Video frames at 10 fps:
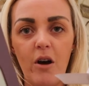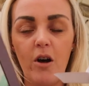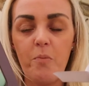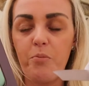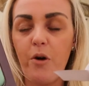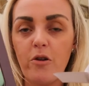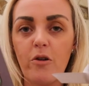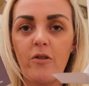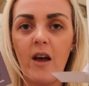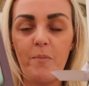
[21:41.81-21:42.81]
Her
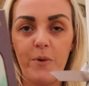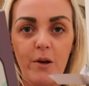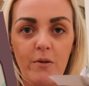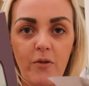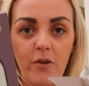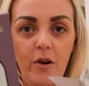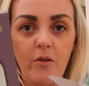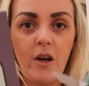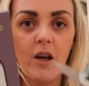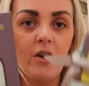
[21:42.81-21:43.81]
products are beautiful.